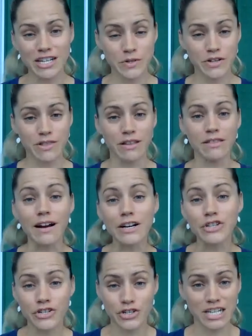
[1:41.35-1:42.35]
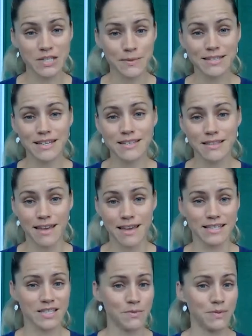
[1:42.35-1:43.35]
which are the largest shark species, and they
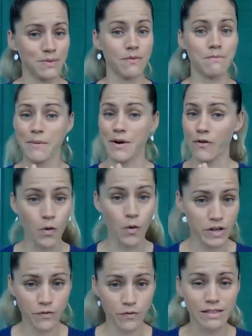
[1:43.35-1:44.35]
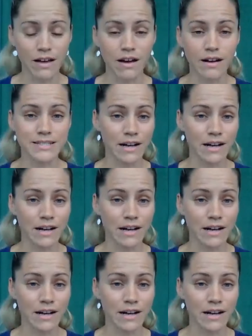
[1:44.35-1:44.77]
get to be about 40 feet long,